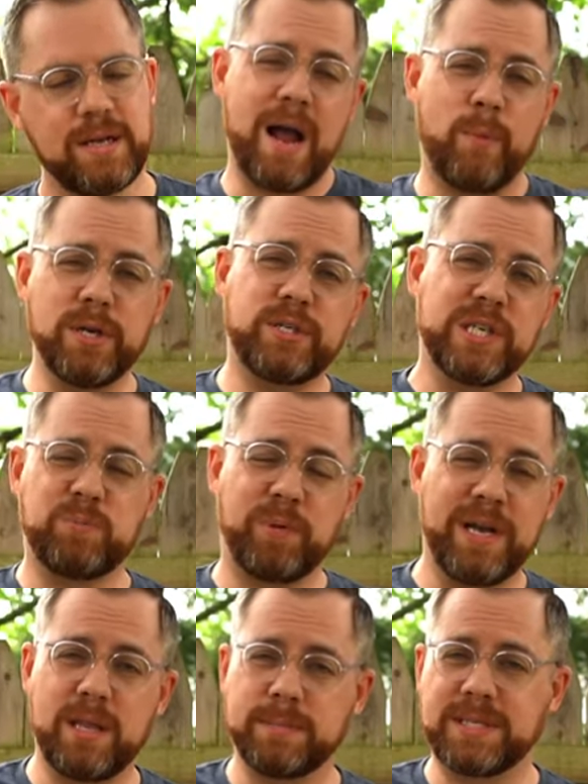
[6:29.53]
I was just
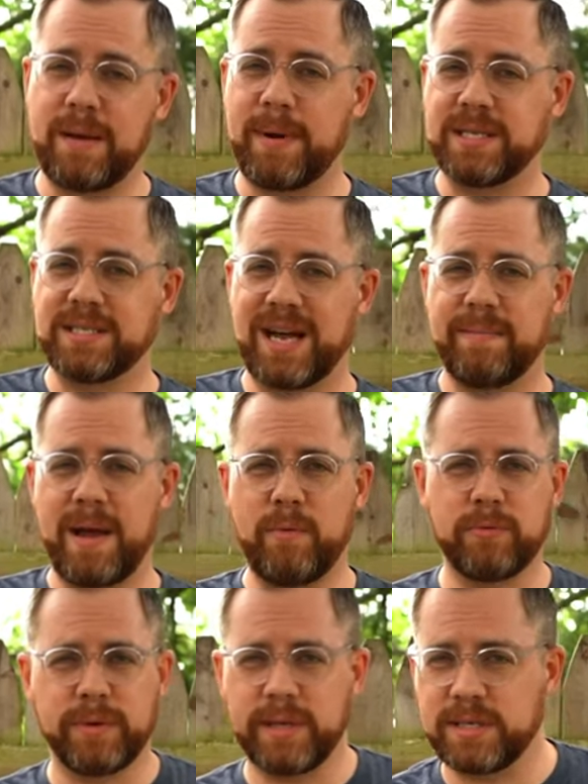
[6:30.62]
playing them side by side, but I
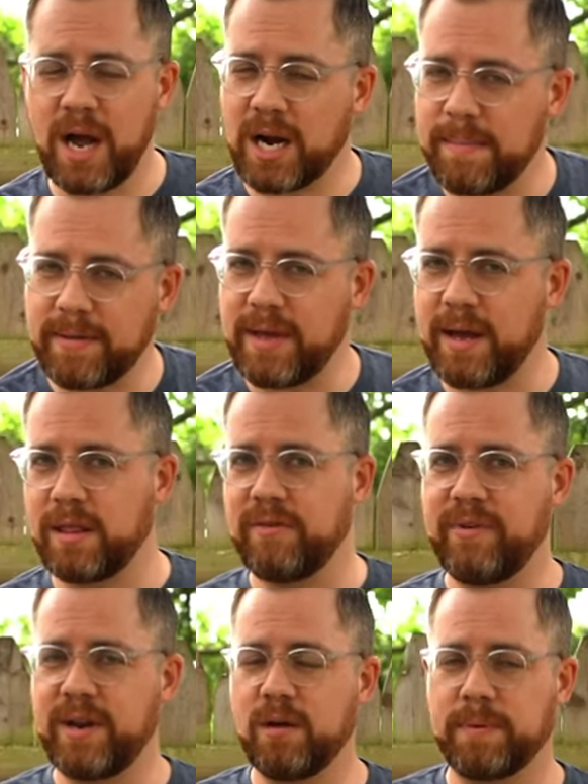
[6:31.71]
won't really talk about that on the
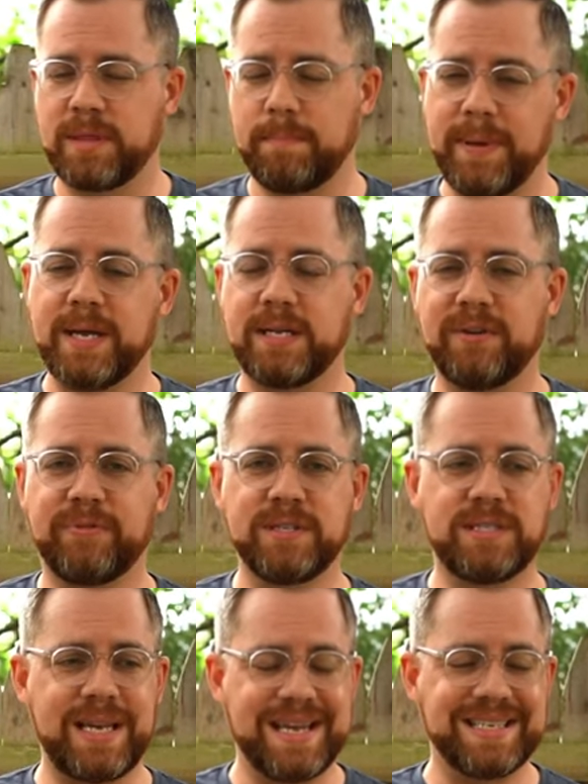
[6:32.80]
video, but the big
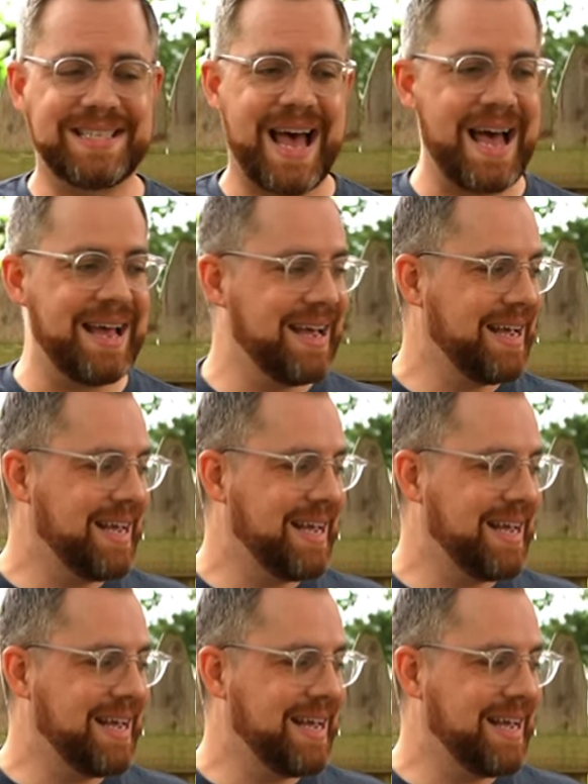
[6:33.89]
difference is that